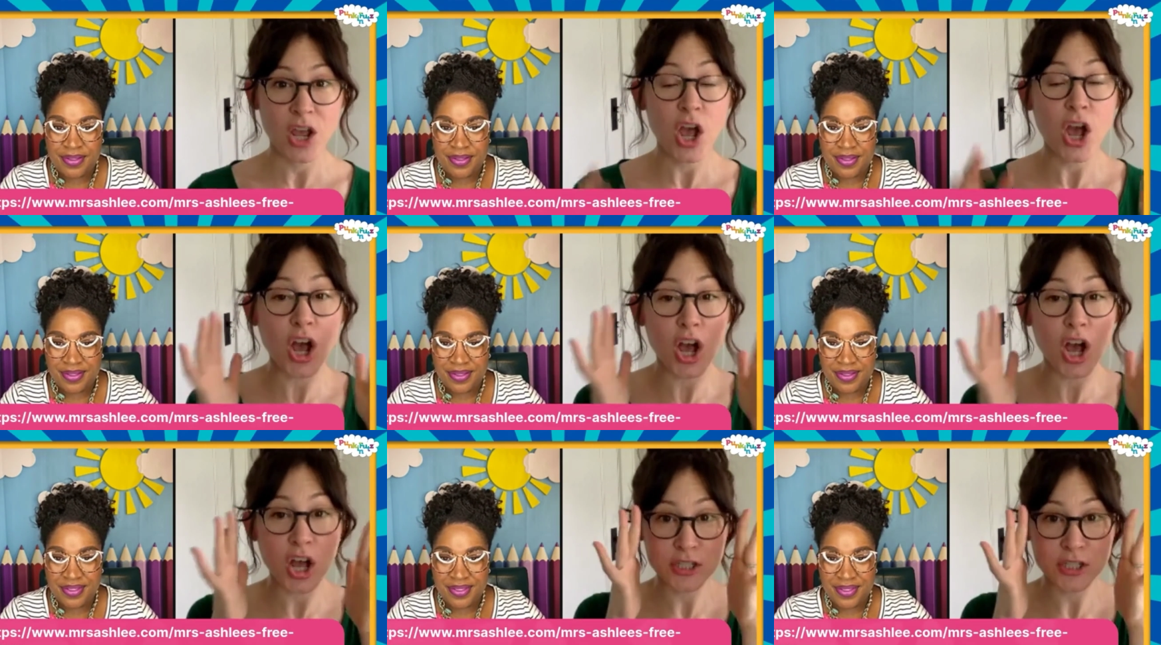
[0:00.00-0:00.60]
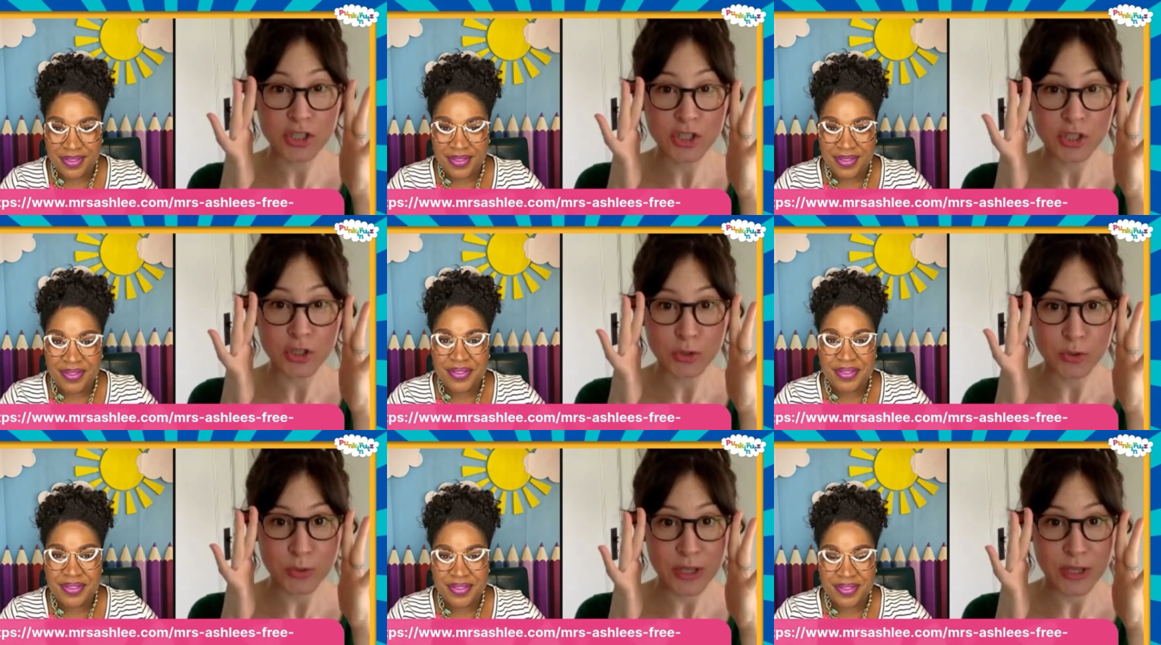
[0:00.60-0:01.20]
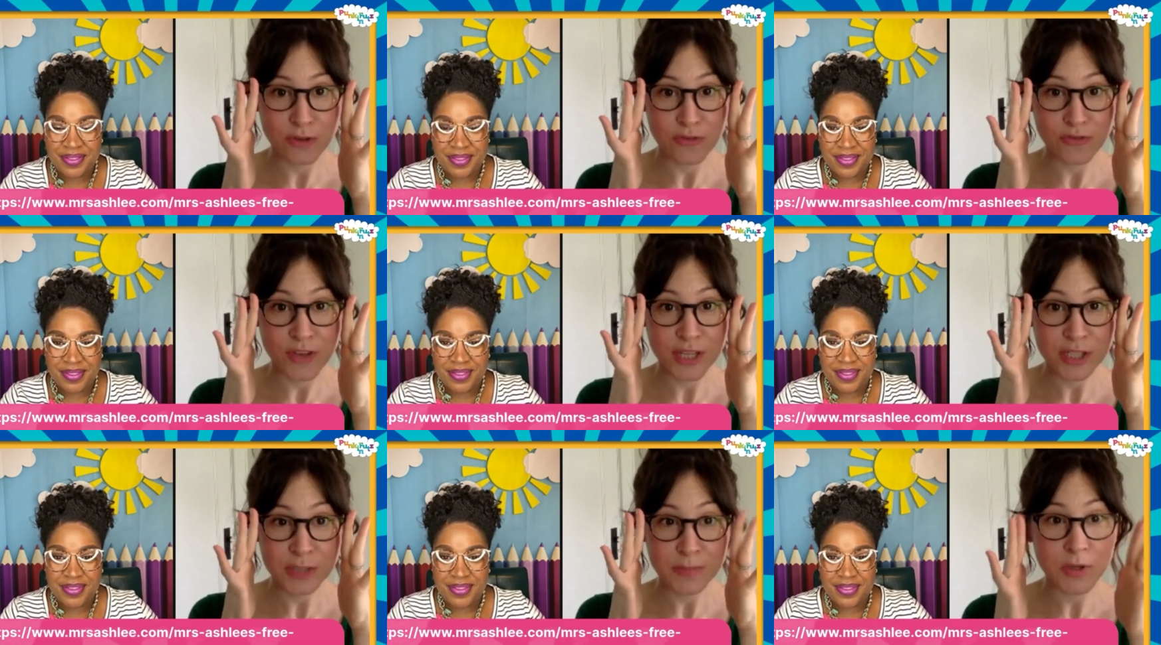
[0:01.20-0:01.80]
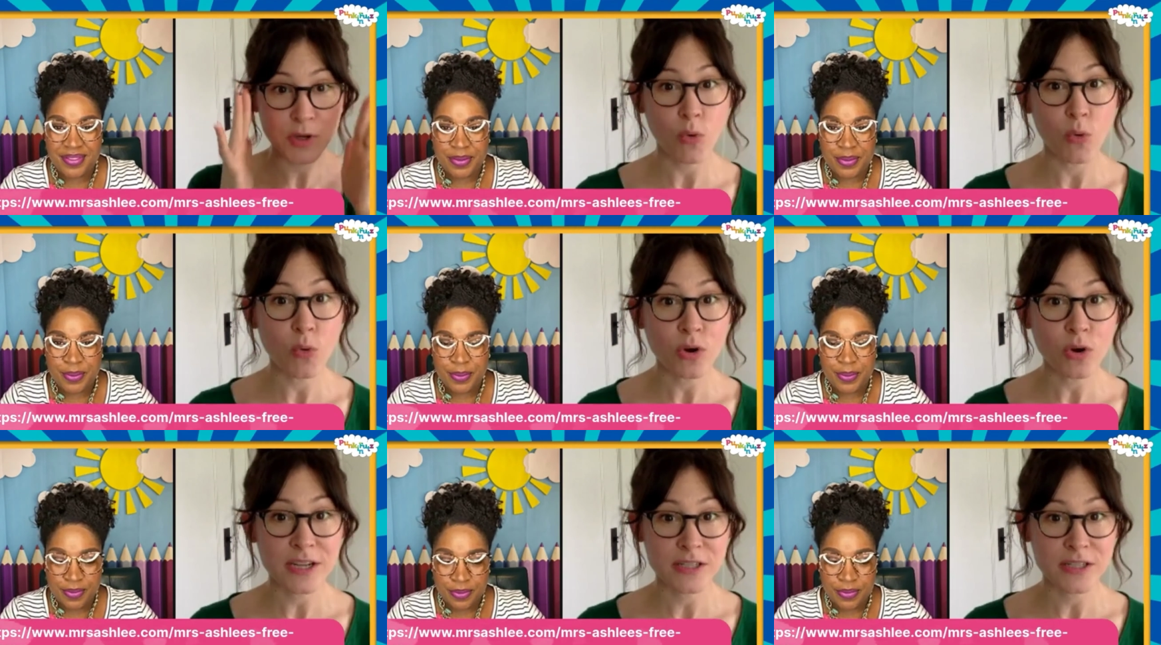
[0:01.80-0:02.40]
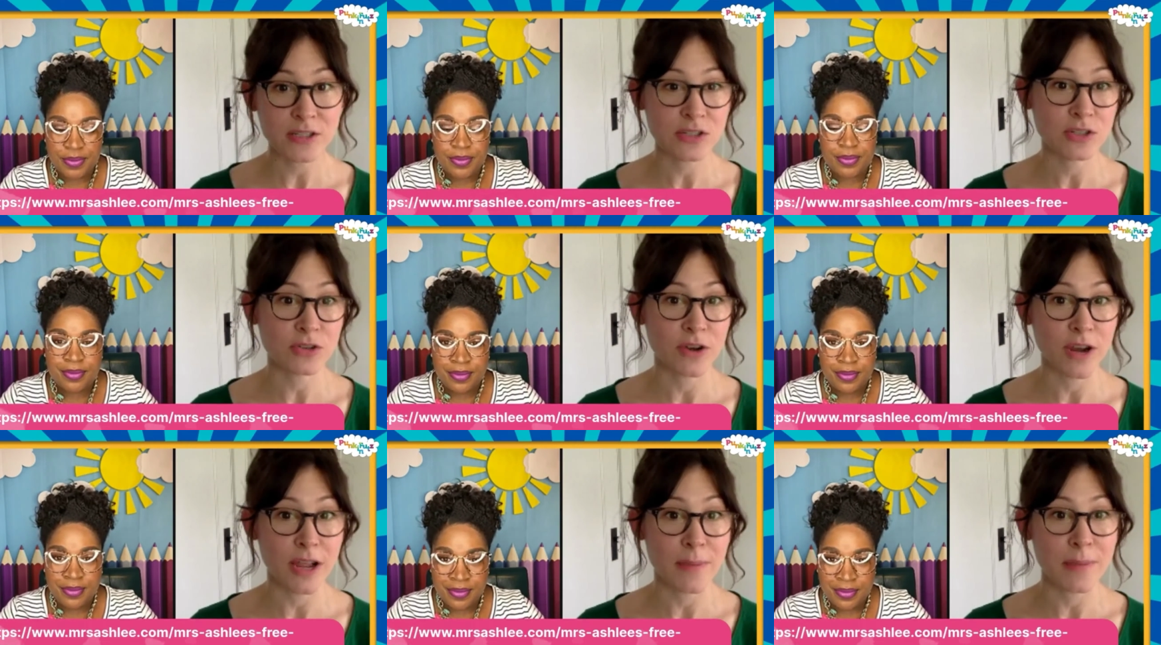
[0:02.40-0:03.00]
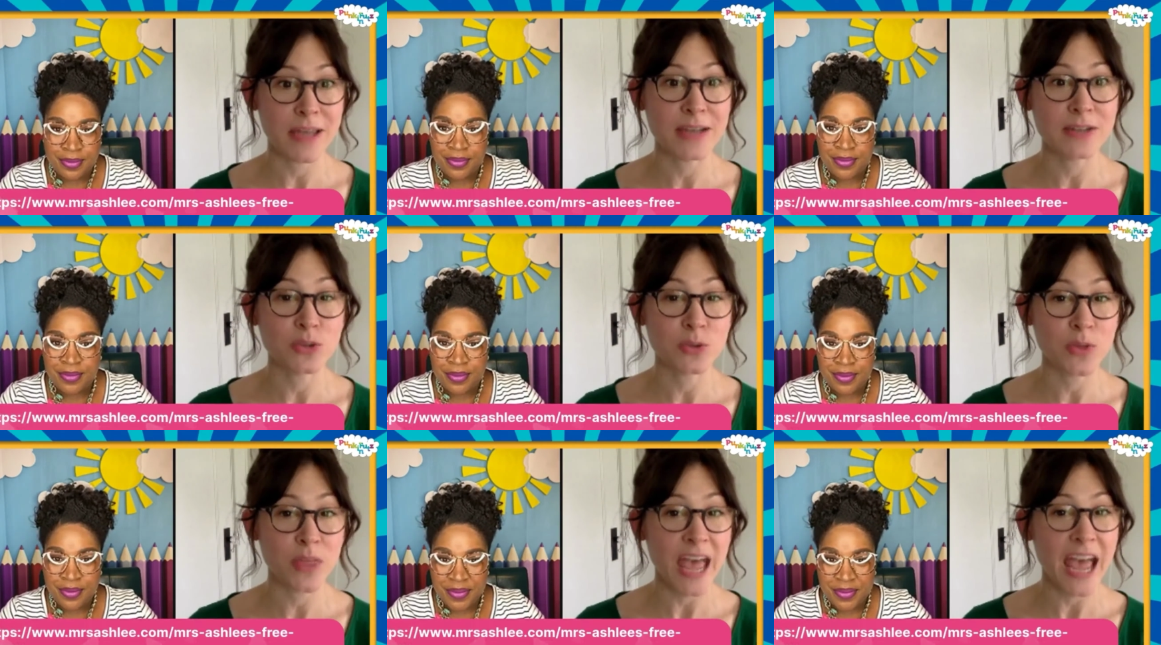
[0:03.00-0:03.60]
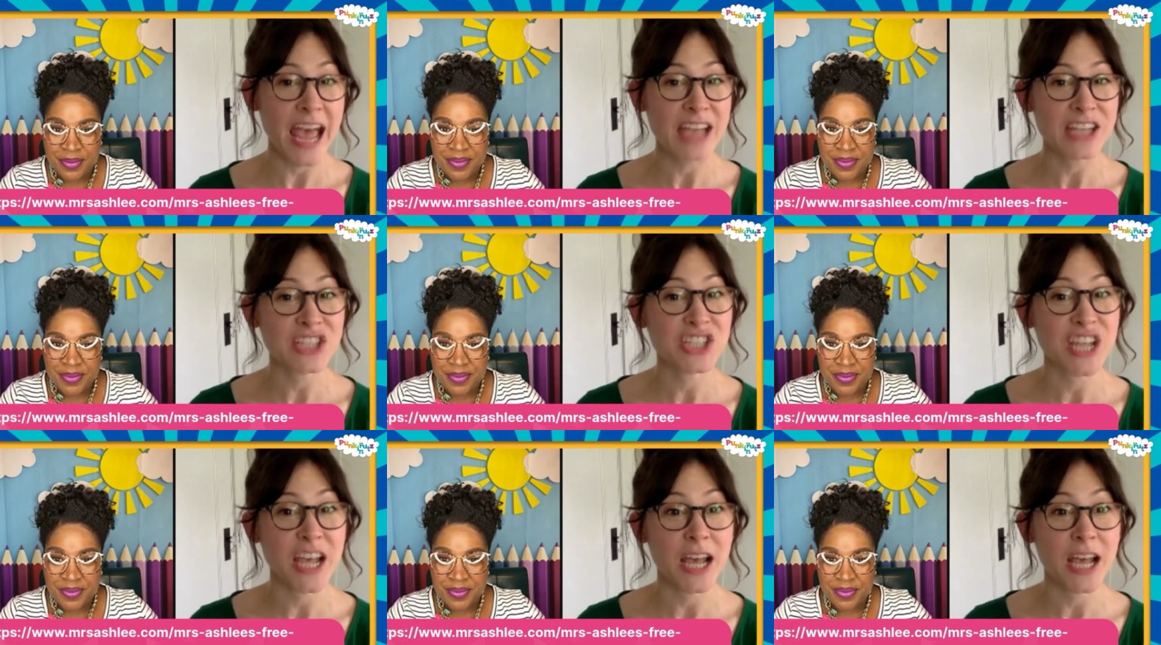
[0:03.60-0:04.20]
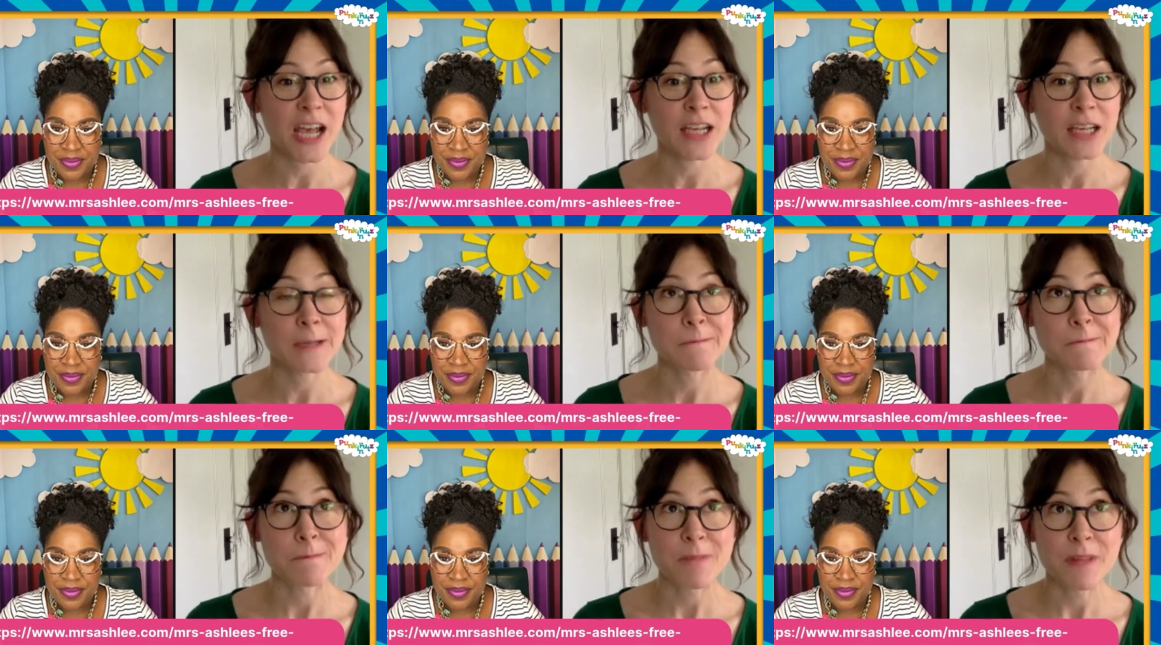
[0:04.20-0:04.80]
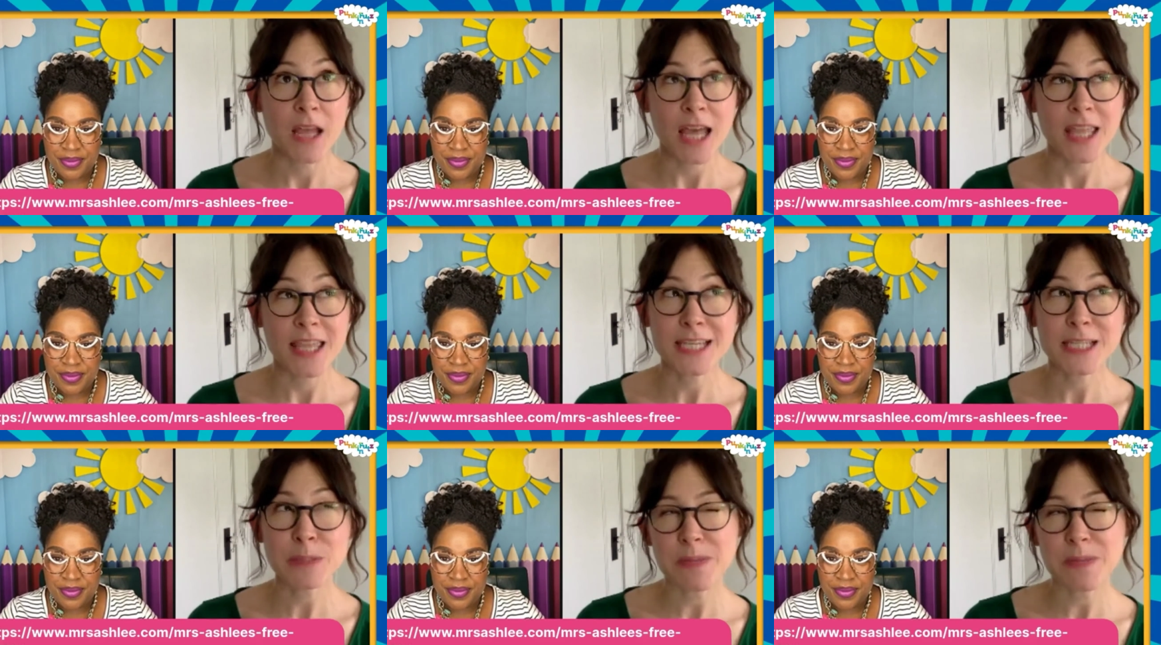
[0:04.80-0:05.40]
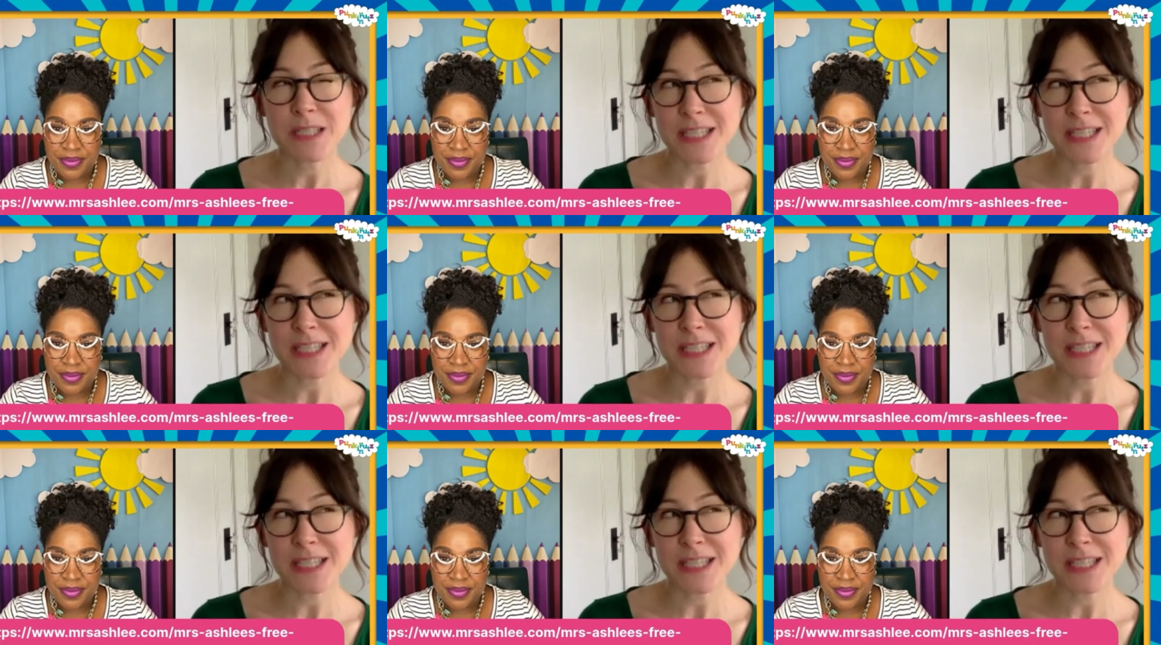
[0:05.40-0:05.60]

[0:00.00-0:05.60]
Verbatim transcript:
Speaker 1: onto either Facebook or Instagram and do the hashtag, I think it's Mrs.